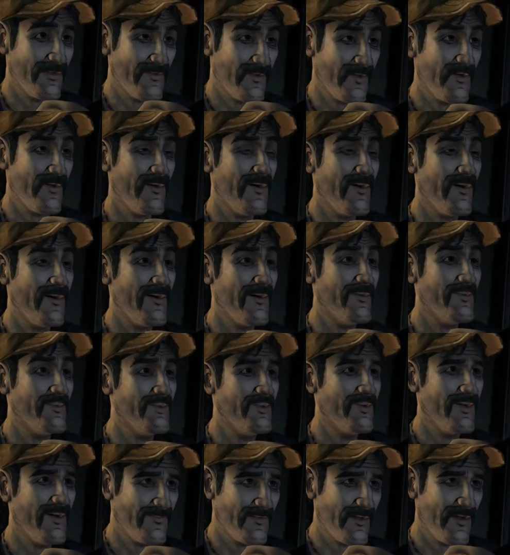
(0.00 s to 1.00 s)
Well, we're
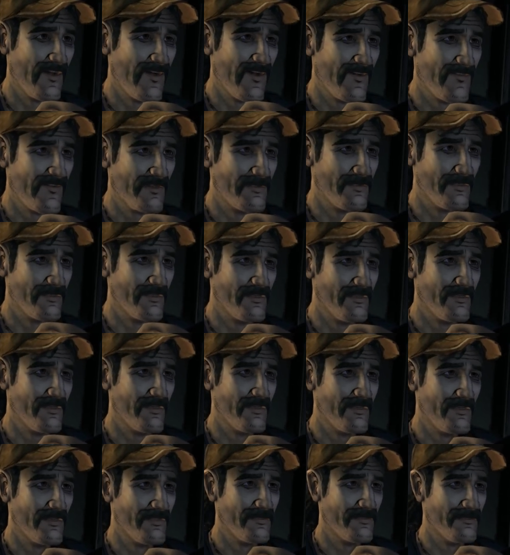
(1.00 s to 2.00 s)
lucky as shit to have this
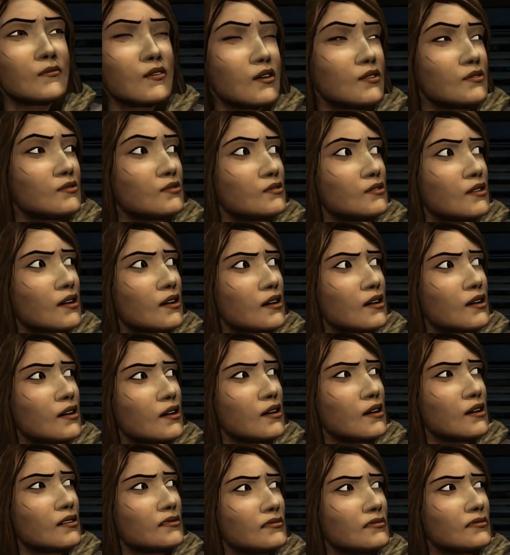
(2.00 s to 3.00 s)
RV. And nobody
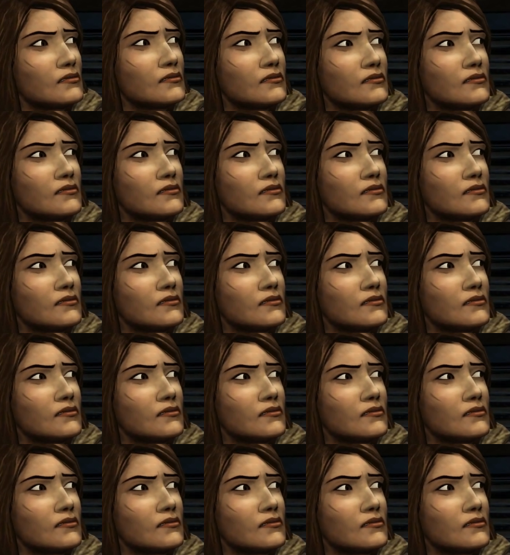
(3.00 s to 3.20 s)
died.